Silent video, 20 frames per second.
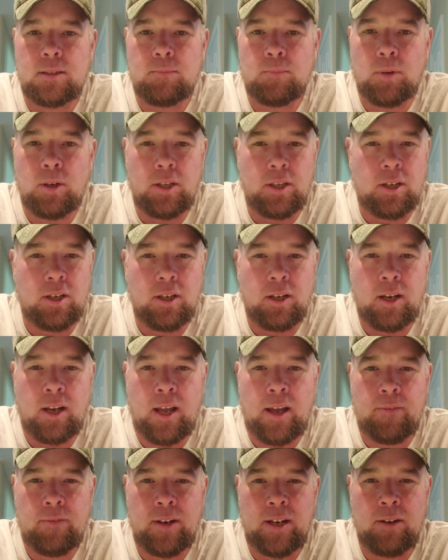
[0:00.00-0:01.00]
but you couldn't
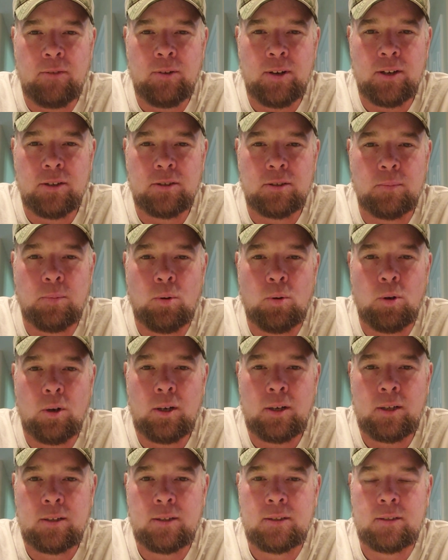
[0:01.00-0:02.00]
have any rear
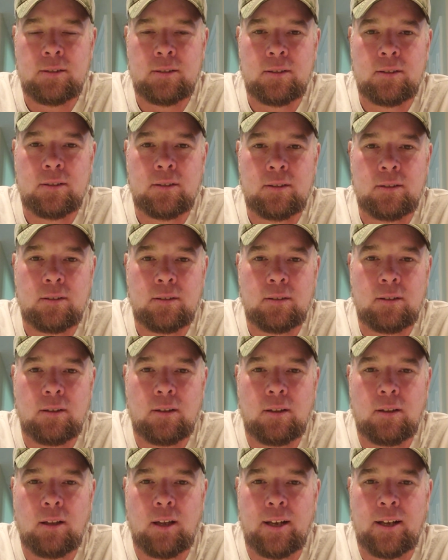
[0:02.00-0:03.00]
support.
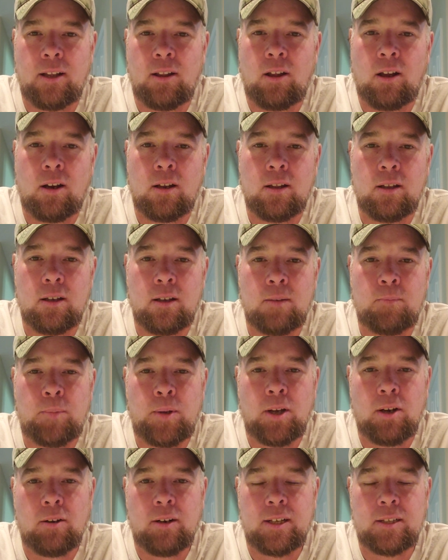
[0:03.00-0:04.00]
Like a lot of the
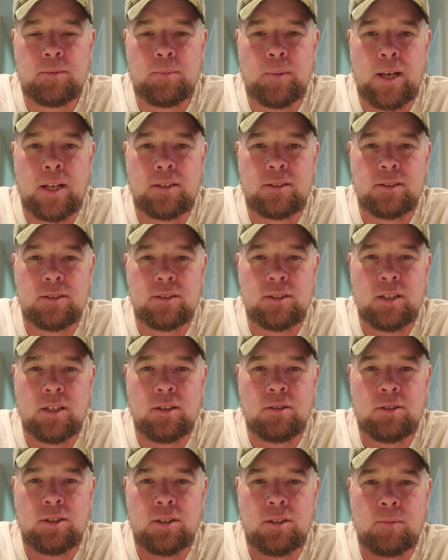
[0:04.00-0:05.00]
PRS matches you
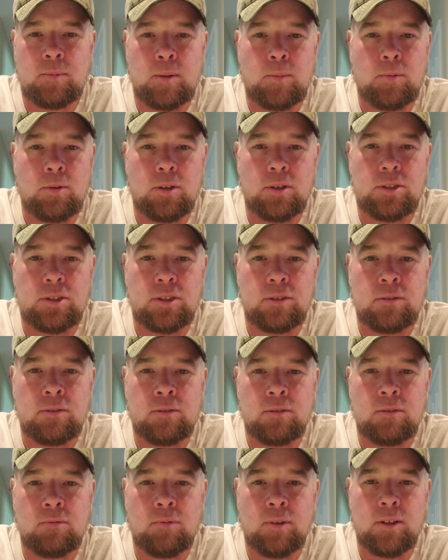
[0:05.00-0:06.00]
go to, people are
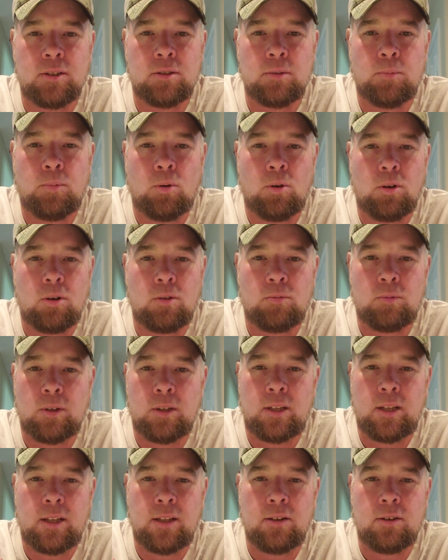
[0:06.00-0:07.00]
shooting rear support
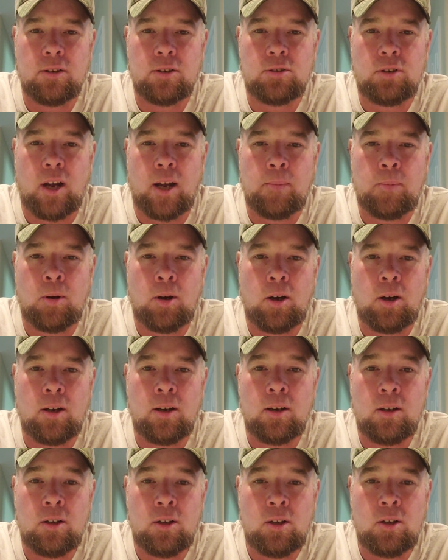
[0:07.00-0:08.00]
with either a
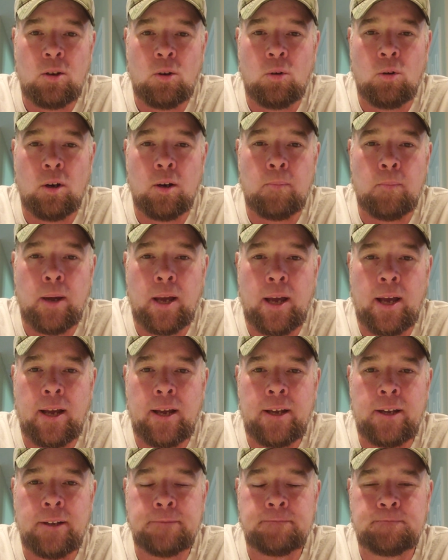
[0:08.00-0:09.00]
tripod or a
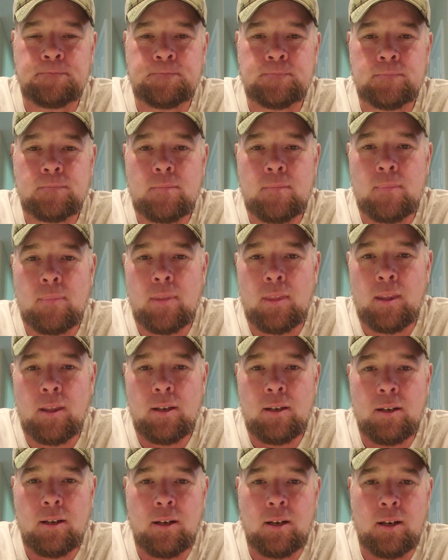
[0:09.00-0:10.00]
bag.
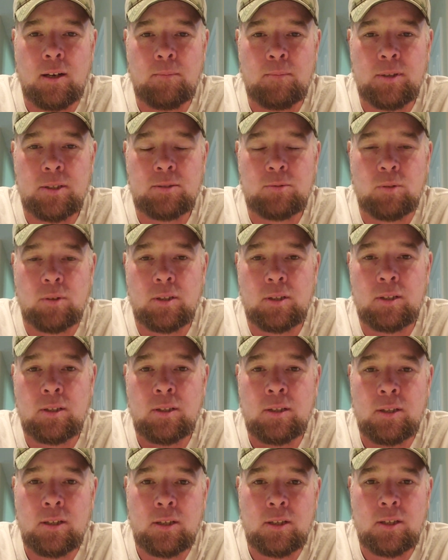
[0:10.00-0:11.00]
This
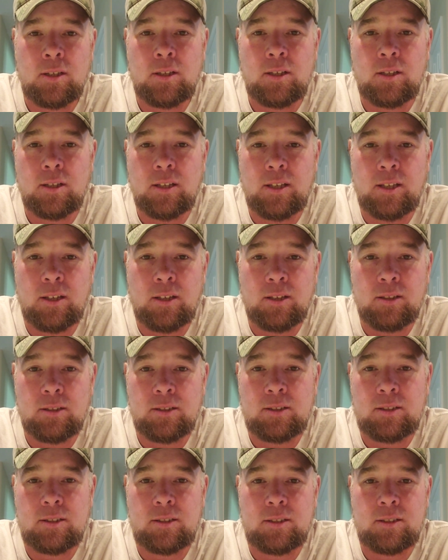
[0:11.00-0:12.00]
one
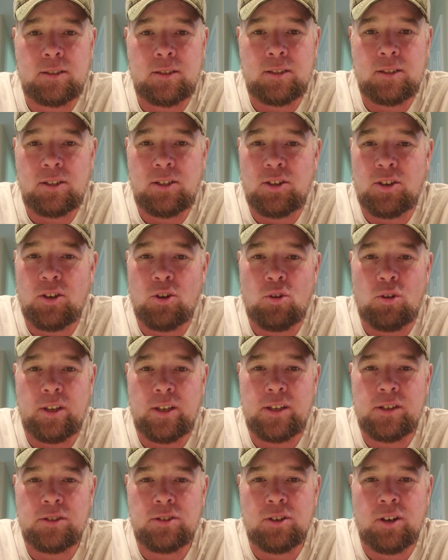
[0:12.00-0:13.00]
is you could
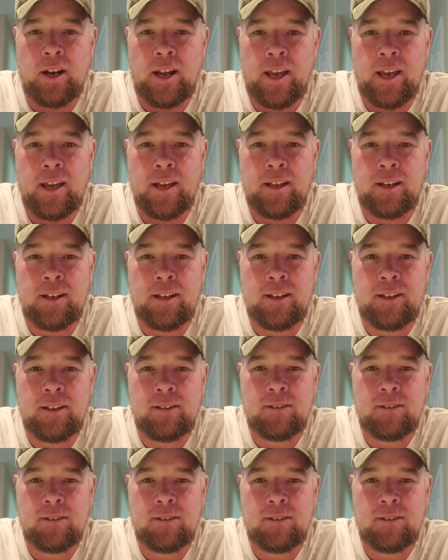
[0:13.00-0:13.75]
only use your hand.